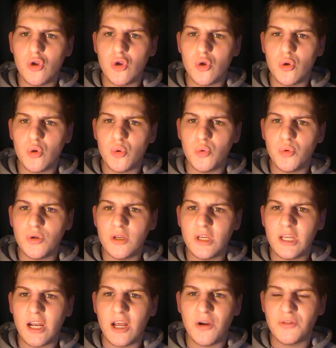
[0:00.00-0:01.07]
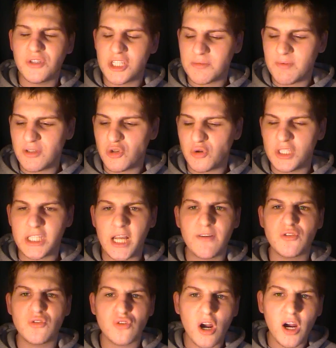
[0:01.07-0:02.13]
who, you know, just spends all his
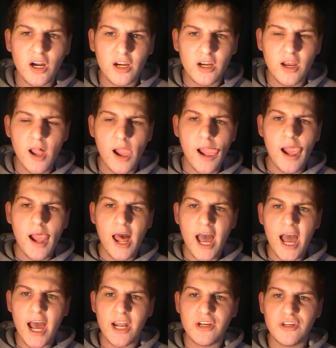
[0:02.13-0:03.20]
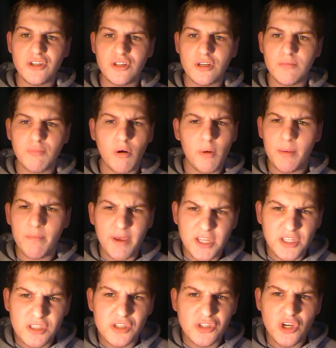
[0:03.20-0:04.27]
life drunk and probably
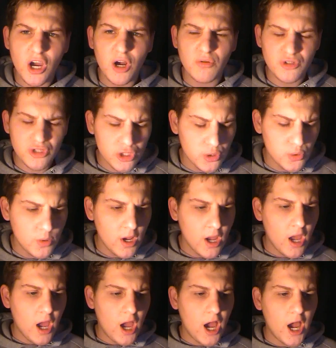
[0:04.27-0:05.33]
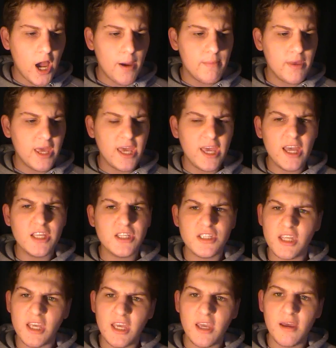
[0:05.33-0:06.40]
beats the child too. He is
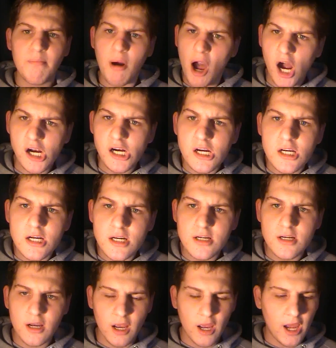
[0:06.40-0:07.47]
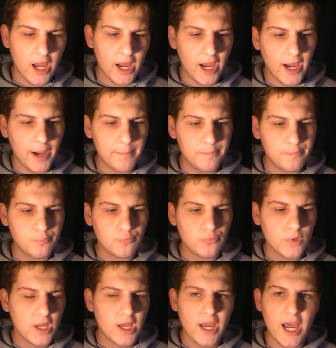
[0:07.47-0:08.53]
the punk,
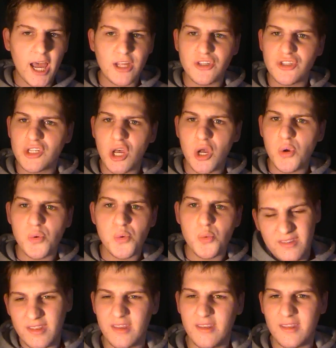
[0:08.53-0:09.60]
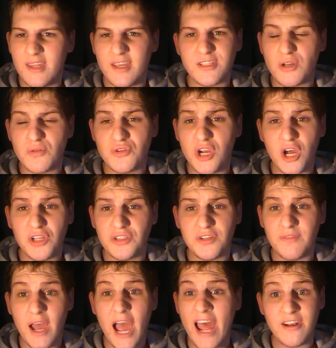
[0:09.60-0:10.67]
and so there's no
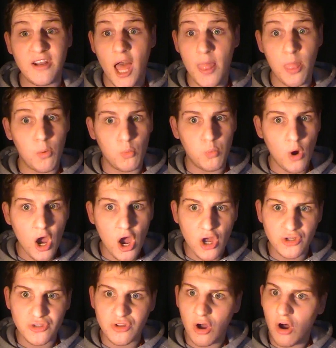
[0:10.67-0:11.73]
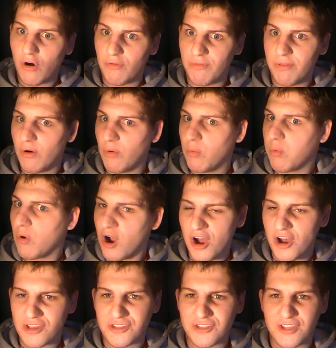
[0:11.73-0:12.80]
chance of it. And the worst of the
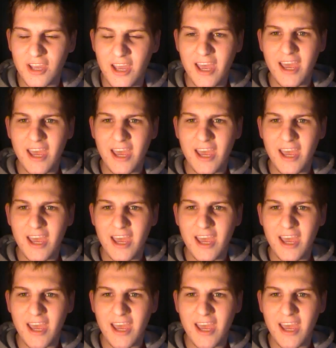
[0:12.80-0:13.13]
worst